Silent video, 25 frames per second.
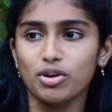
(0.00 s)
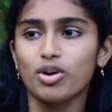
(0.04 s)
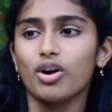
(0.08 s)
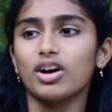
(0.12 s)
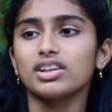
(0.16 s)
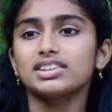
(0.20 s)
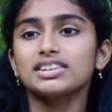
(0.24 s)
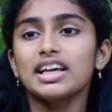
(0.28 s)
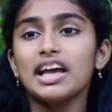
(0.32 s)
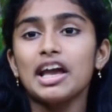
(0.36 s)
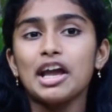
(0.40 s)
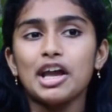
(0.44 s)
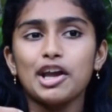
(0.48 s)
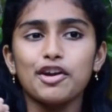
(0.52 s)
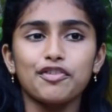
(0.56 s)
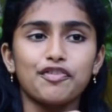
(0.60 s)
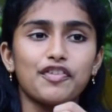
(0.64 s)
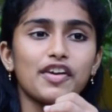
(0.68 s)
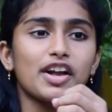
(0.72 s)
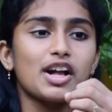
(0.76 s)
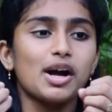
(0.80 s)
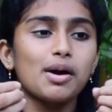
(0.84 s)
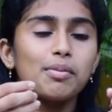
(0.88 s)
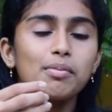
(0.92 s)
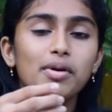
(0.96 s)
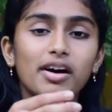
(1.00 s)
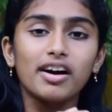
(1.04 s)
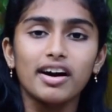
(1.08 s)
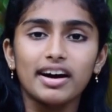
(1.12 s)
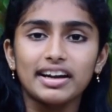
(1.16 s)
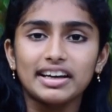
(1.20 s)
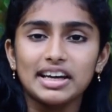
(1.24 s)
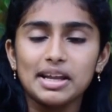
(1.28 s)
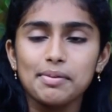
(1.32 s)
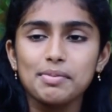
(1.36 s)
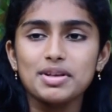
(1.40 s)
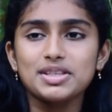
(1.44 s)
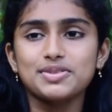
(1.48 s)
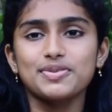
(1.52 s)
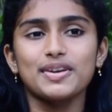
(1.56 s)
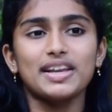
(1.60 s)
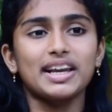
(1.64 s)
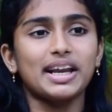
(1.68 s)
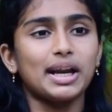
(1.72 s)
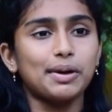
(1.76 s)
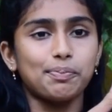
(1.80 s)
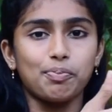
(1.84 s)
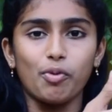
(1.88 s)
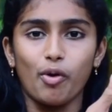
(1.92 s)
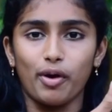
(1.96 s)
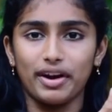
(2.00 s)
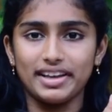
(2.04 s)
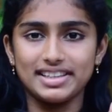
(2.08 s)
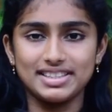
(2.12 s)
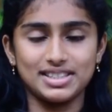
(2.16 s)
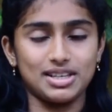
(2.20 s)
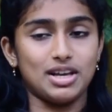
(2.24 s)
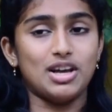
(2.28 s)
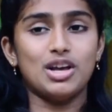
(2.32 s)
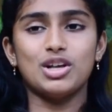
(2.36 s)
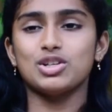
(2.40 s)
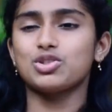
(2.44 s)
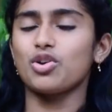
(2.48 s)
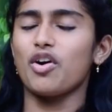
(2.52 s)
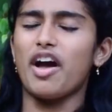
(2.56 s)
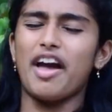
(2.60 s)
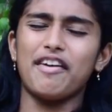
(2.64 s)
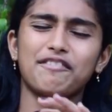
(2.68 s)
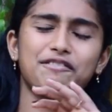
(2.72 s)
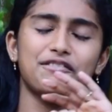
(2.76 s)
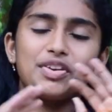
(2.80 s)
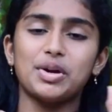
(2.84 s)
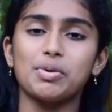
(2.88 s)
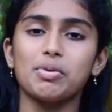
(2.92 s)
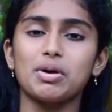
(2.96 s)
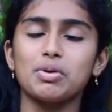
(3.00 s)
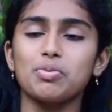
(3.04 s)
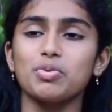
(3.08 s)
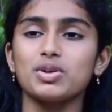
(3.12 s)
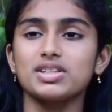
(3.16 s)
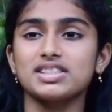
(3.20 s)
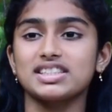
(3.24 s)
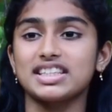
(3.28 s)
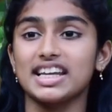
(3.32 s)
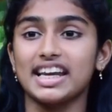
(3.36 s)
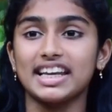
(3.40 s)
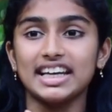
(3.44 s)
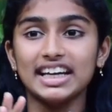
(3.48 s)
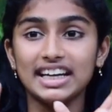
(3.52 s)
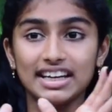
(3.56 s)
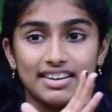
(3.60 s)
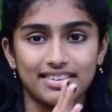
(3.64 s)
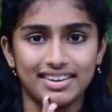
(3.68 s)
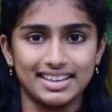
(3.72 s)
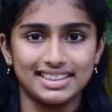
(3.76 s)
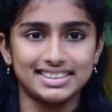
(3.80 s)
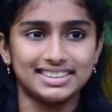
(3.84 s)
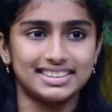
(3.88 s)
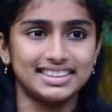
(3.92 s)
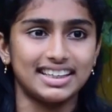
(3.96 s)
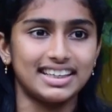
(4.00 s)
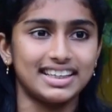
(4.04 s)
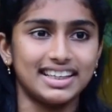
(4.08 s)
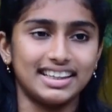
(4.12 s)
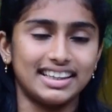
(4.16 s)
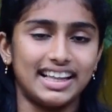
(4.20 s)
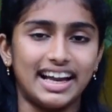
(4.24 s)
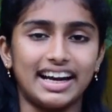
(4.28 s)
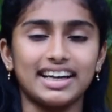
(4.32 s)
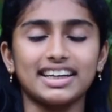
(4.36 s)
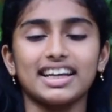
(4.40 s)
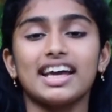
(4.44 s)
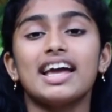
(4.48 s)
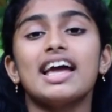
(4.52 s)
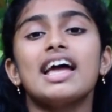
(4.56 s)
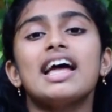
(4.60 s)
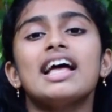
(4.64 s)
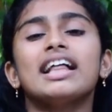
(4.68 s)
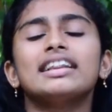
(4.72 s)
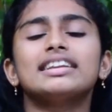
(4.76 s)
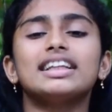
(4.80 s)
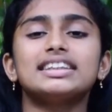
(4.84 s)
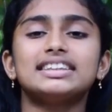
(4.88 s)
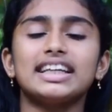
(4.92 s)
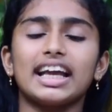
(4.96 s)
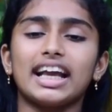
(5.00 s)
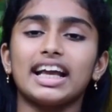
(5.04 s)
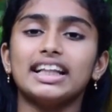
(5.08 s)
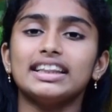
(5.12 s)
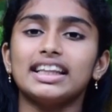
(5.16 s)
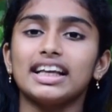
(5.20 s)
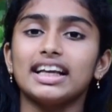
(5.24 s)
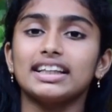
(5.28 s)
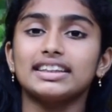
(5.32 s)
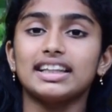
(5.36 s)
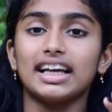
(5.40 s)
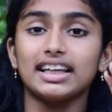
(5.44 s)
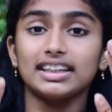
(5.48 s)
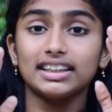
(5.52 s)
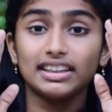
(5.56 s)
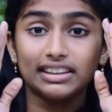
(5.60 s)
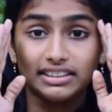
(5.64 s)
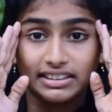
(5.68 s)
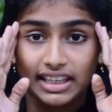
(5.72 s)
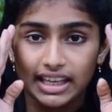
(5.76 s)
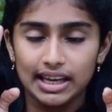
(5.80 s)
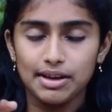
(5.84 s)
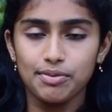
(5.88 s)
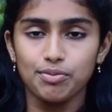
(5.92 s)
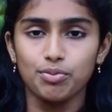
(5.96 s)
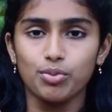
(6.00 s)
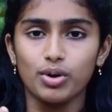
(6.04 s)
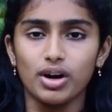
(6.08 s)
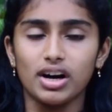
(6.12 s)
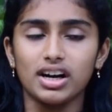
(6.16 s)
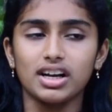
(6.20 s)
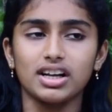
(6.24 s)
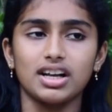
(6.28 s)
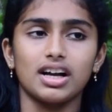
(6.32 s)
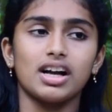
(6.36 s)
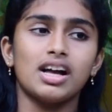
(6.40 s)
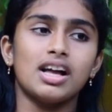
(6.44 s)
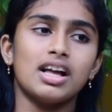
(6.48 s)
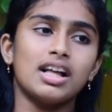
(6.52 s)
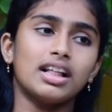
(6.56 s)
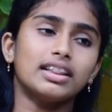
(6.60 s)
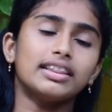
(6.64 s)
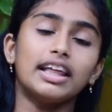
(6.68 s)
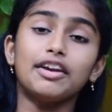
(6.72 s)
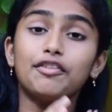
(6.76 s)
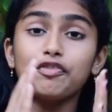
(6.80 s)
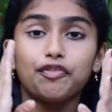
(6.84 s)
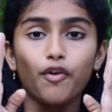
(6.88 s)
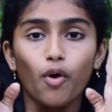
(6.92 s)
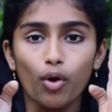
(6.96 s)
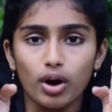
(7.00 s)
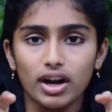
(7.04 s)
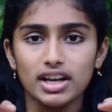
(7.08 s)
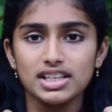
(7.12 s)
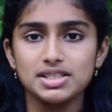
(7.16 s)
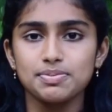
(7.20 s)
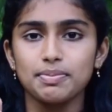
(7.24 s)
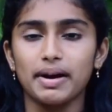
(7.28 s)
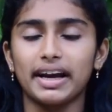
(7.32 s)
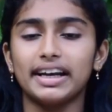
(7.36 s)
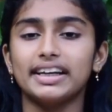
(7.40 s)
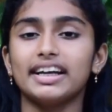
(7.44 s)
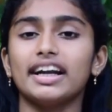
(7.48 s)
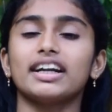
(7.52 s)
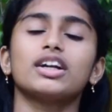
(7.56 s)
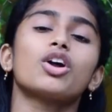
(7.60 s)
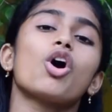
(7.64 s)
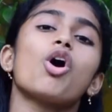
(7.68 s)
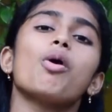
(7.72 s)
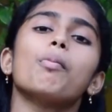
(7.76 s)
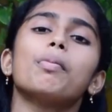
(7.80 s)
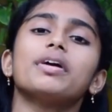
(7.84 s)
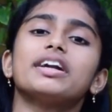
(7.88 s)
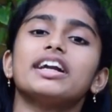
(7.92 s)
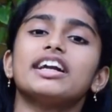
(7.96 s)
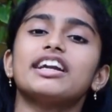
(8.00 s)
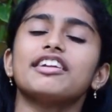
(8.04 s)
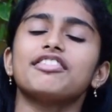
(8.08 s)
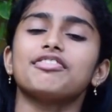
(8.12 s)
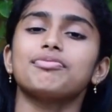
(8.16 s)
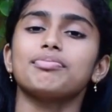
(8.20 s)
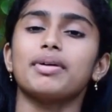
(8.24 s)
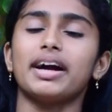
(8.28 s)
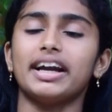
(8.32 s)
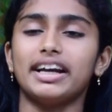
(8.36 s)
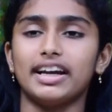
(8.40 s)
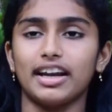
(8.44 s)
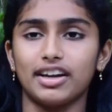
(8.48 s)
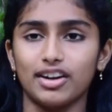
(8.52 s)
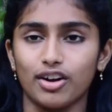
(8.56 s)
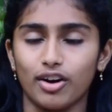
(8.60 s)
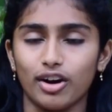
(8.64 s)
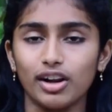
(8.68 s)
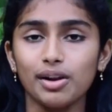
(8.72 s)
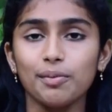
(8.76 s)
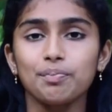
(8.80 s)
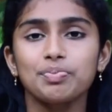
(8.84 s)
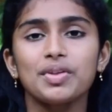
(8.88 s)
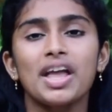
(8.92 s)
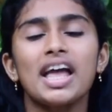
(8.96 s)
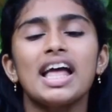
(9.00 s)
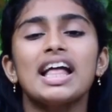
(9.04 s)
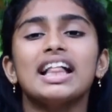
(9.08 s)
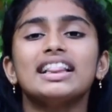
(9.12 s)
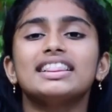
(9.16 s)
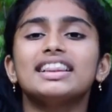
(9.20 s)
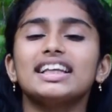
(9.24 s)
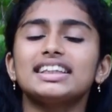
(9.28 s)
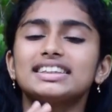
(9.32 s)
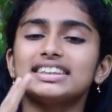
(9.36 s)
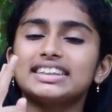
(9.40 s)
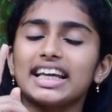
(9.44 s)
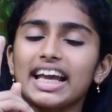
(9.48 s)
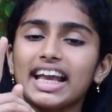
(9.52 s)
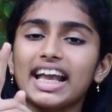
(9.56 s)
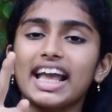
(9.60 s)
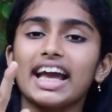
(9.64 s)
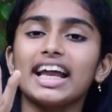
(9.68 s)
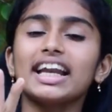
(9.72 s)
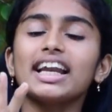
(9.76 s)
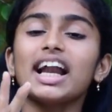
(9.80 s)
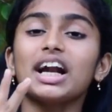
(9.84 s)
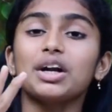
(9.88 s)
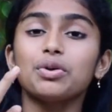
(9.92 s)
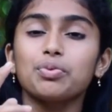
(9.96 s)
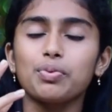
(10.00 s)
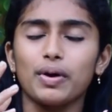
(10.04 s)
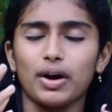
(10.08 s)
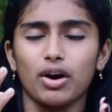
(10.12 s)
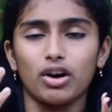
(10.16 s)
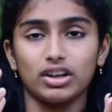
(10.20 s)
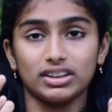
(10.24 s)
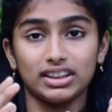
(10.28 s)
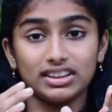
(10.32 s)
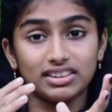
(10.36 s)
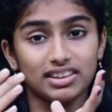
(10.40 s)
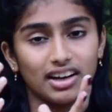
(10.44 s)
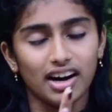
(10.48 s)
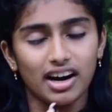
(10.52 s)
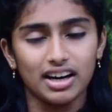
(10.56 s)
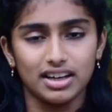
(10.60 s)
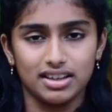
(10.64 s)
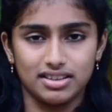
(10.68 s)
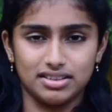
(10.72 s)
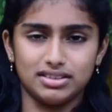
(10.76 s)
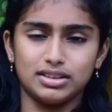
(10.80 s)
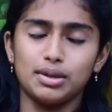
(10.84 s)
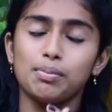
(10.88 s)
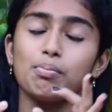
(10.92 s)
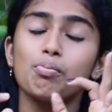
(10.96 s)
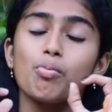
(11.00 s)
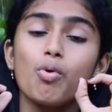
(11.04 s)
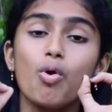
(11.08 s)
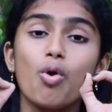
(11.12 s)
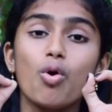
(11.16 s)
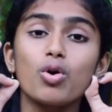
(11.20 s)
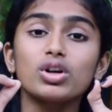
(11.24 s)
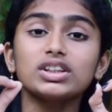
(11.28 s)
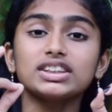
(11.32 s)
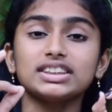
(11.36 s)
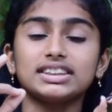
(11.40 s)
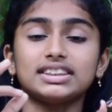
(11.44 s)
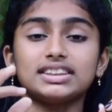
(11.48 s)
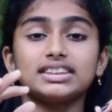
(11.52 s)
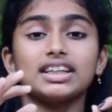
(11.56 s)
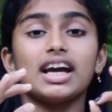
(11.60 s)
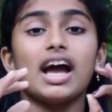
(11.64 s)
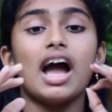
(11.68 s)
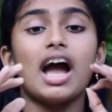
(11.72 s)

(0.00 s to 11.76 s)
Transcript: because if we come early means we'll get points. So everyone was really interested in that. The second thing is the teamwork, then focus minded, competitive mind and all. The second or the third, the most